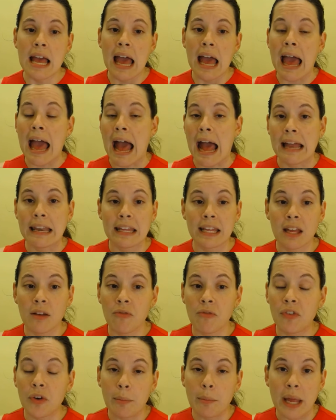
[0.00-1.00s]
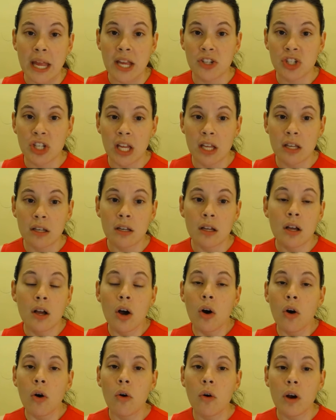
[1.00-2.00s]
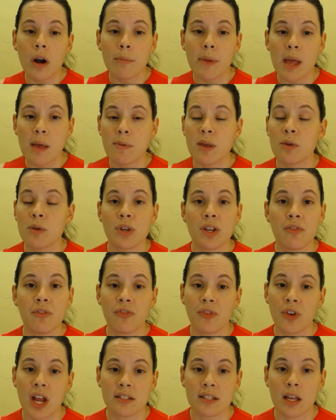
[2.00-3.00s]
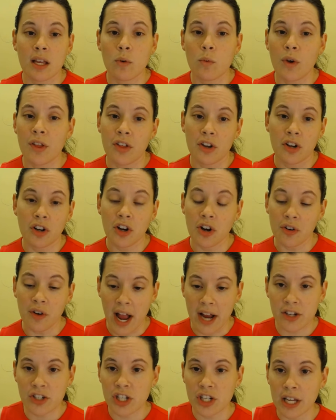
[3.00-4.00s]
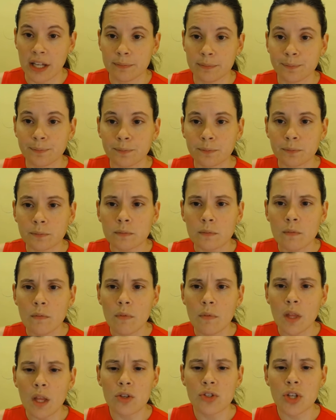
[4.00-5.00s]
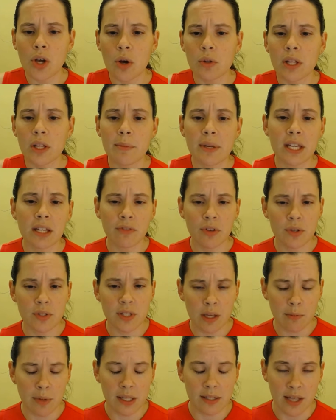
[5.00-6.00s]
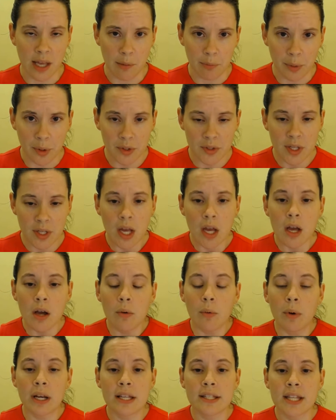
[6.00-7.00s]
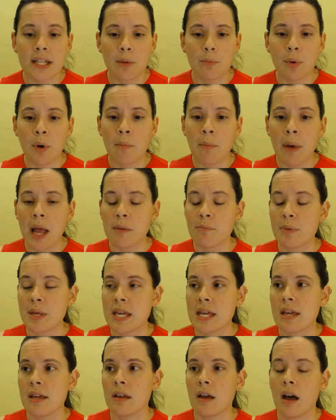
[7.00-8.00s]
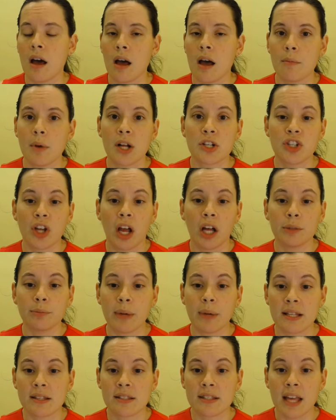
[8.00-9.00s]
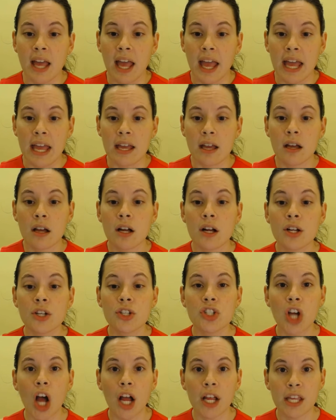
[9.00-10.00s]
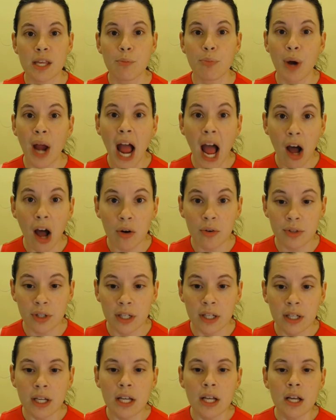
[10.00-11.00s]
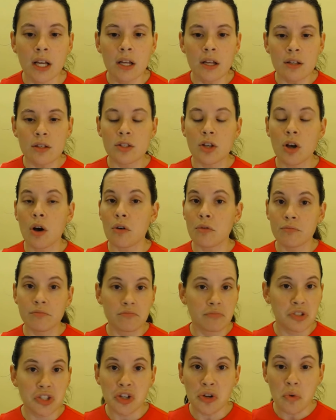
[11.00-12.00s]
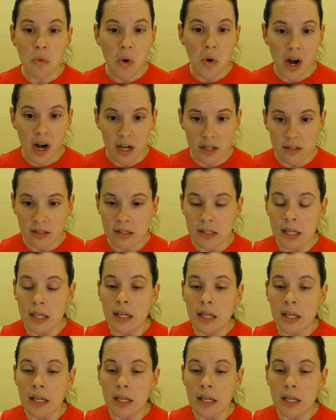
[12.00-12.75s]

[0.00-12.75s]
adding information, or maybe rephrasing with a correction. So let me give you some examples. One example might be a child might say, doggy brown. So 2 words,